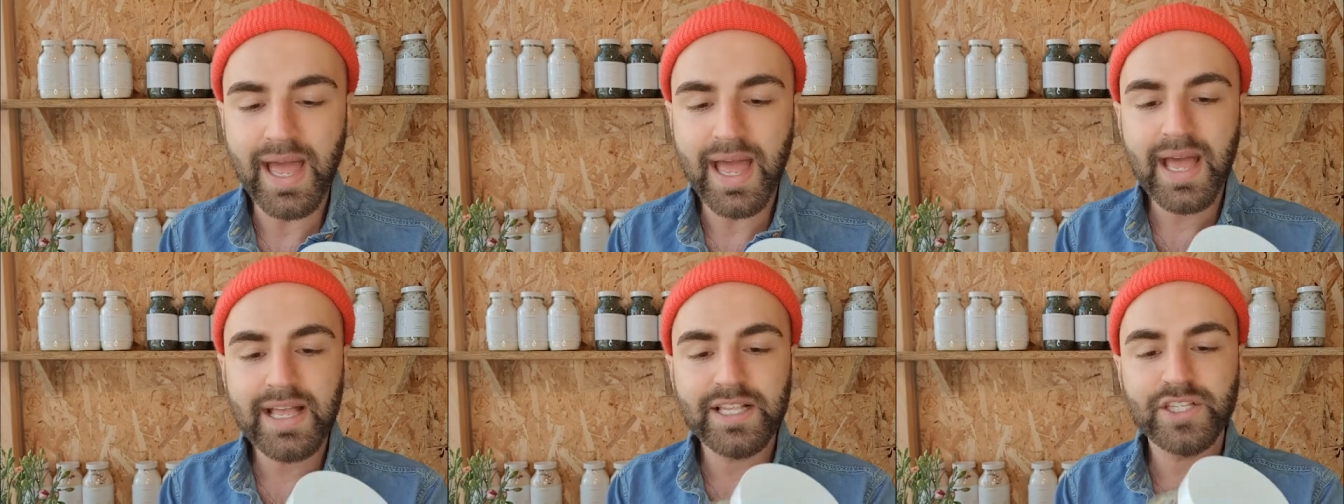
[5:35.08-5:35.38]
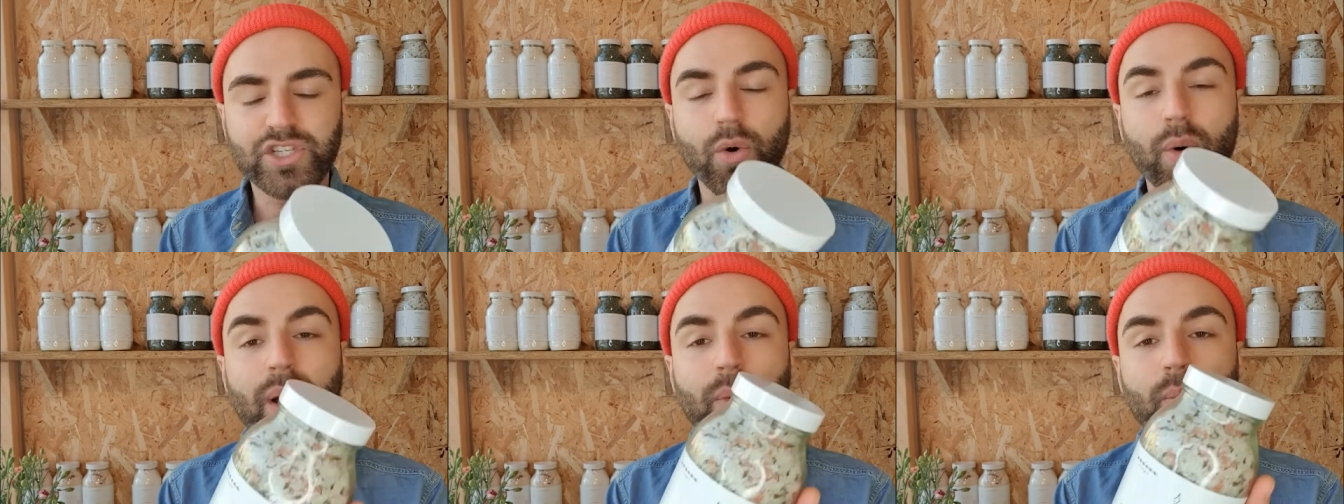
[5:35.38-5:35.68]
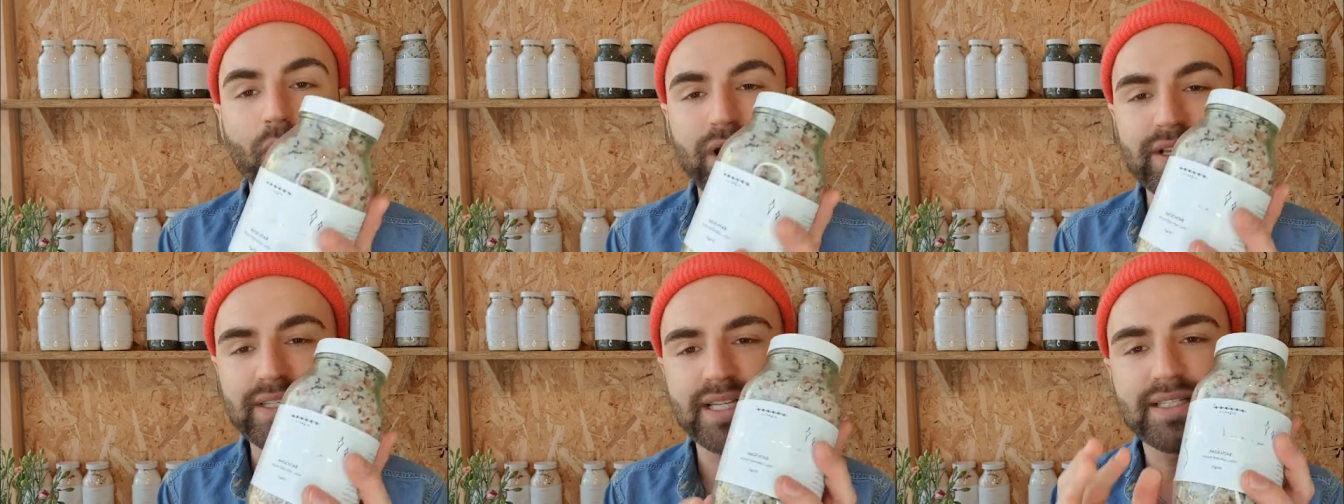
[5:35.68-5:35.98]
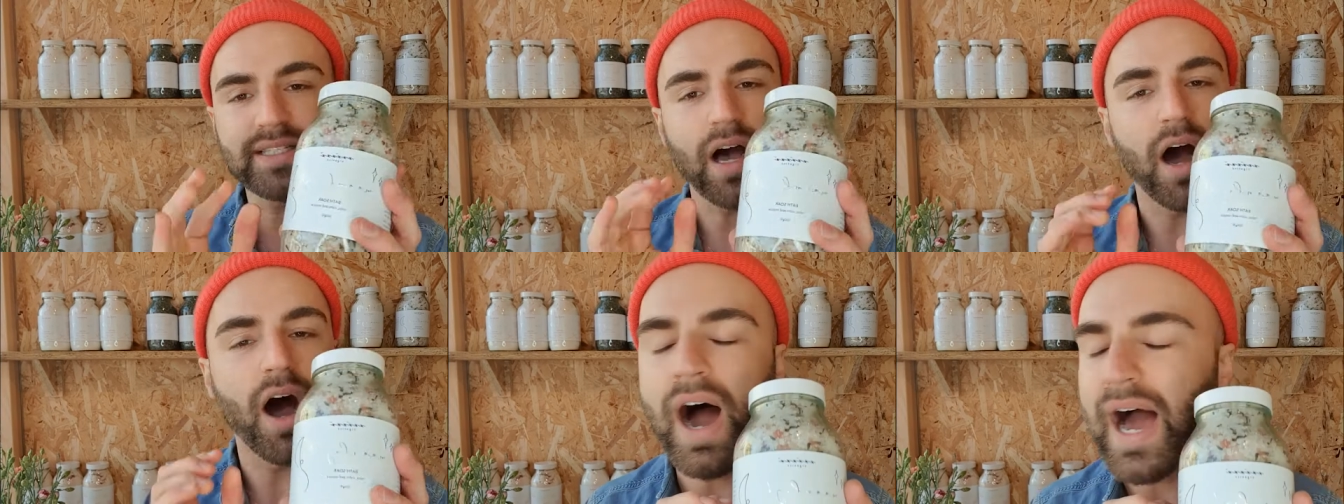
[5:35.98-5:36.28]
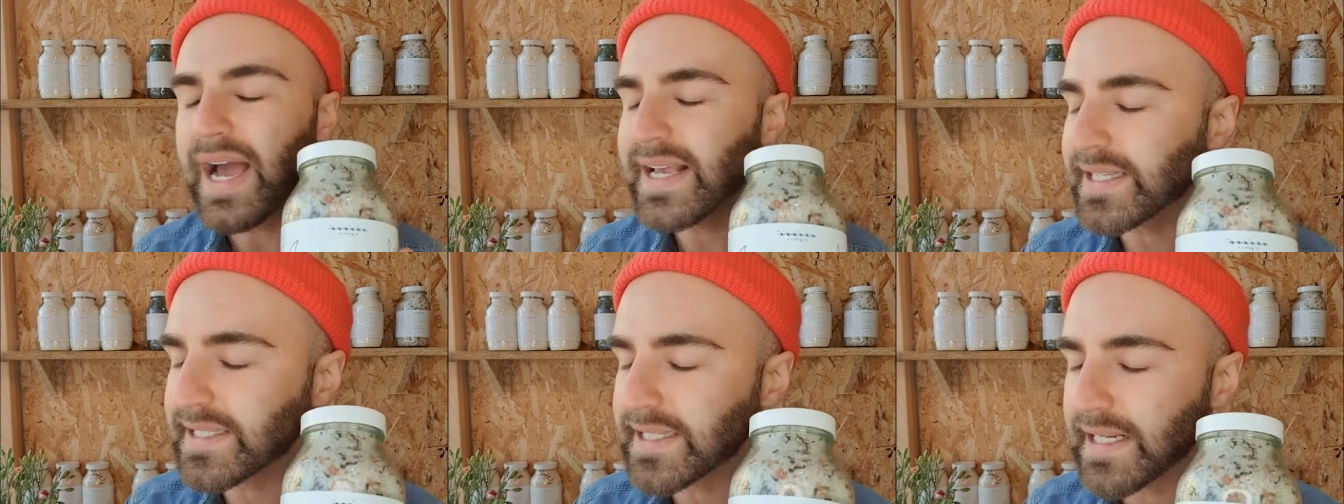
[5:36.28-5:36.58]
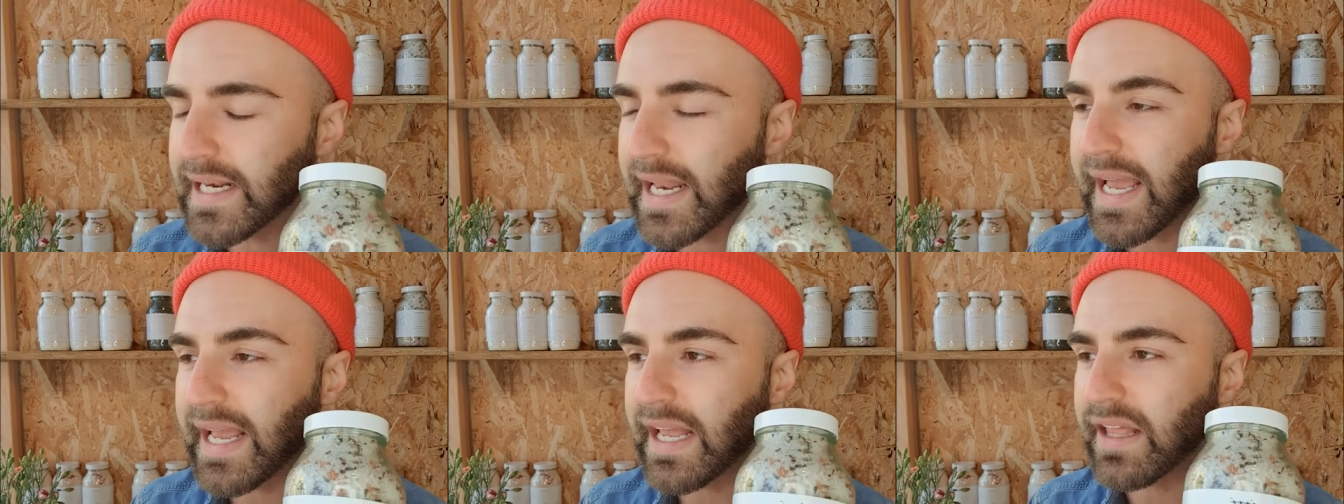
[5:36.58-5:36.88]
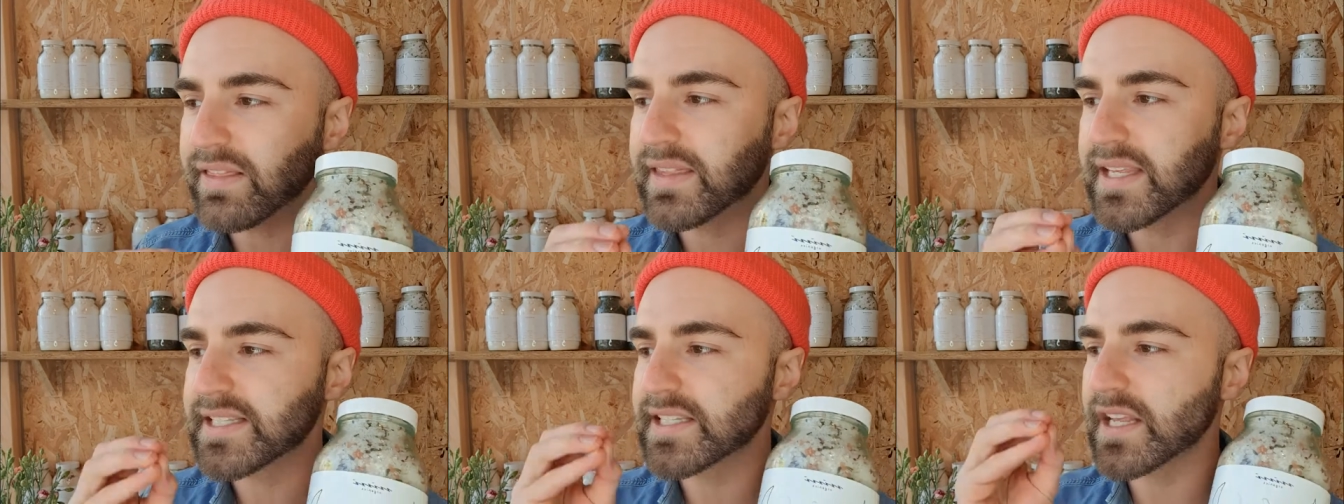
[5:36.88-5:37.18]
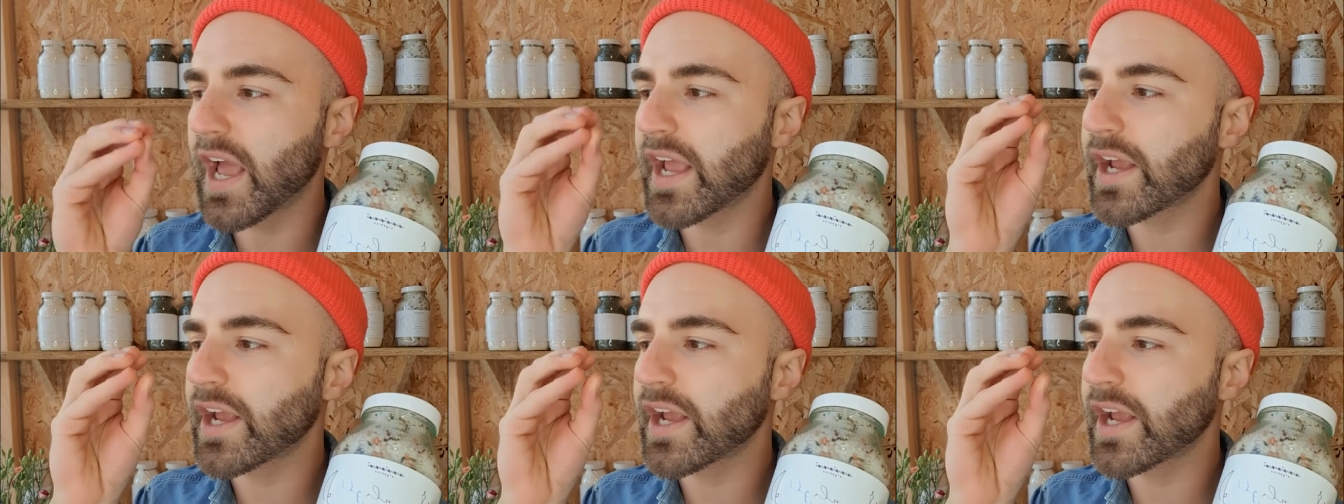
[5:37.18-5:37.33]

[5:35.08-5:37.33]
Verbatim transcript: so I wanted to isolate this